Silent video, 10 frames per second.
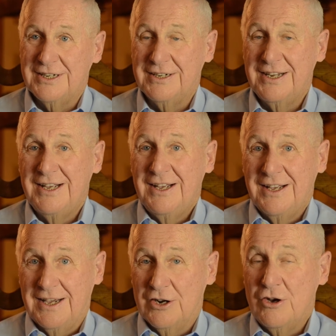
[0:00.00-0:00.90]

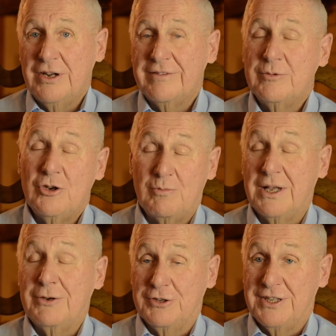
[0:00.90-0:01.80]
And all of them do
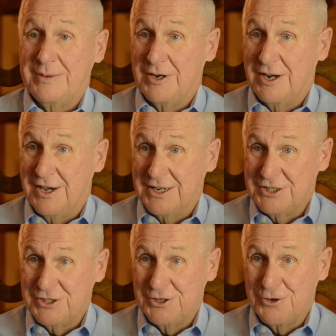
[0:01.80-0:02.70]
play with him a
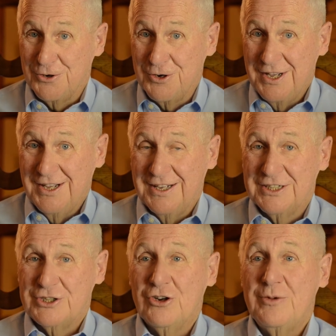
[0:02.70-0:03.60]
lot. So
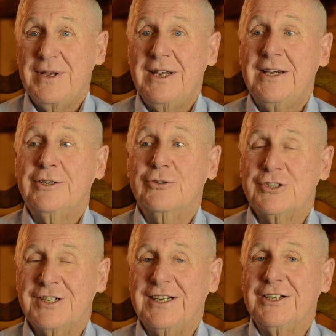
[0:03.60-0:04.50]
it's going to be
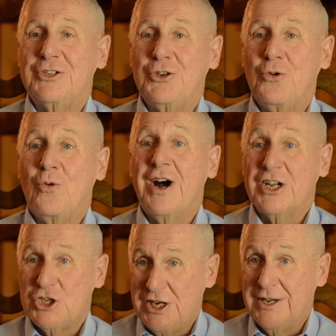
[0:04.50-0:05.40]
interesting to
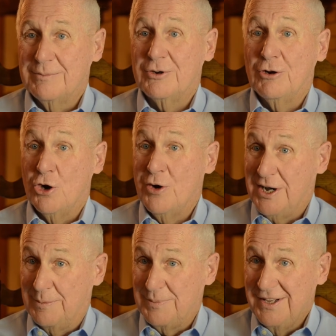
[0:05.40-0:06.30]
watch him grow
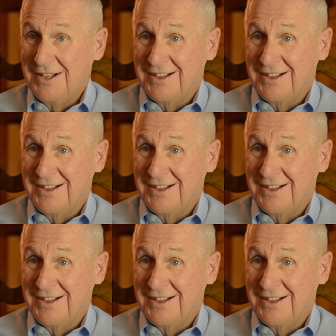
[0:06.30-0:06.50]
up.